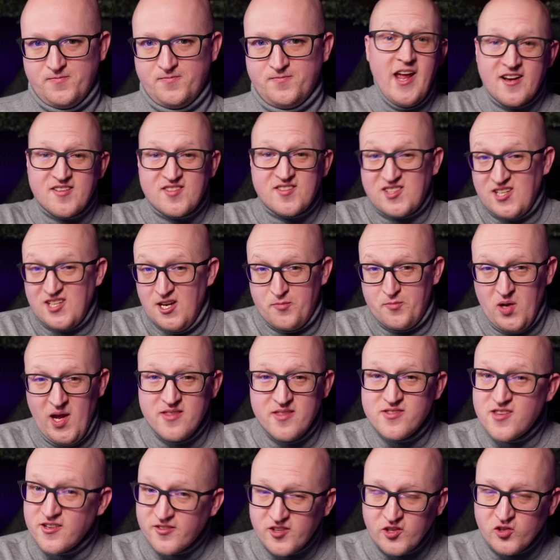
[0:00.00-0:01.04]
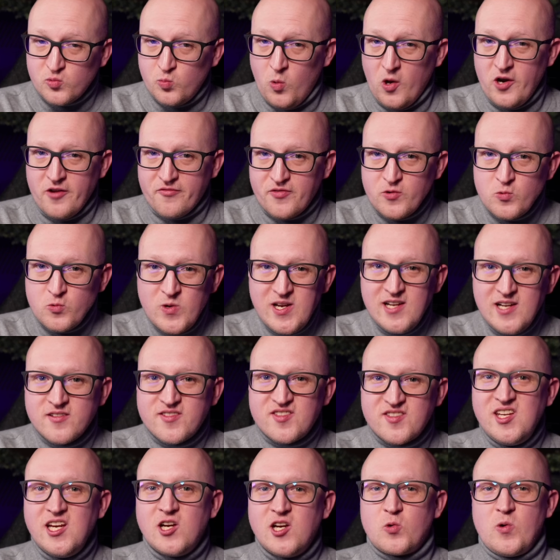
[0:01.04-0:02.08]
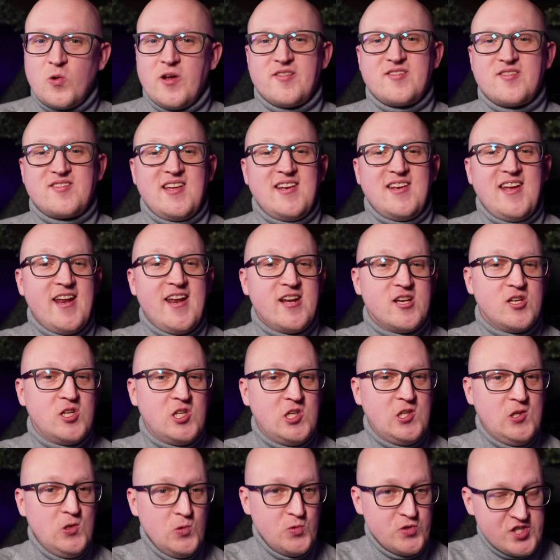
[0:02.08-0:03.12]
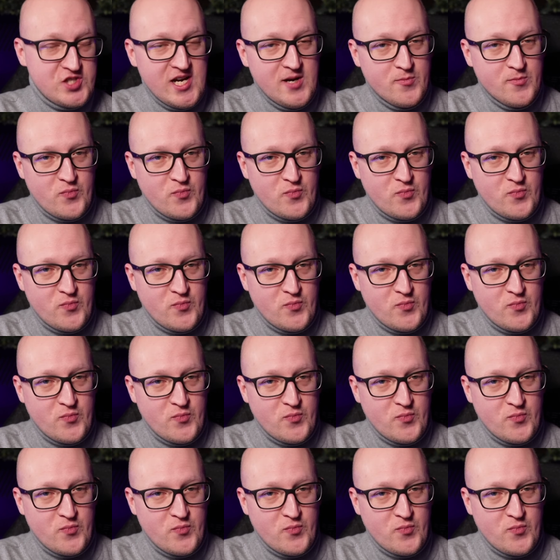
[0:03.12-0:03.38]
Next step, and this is one of the real secrets that had a huge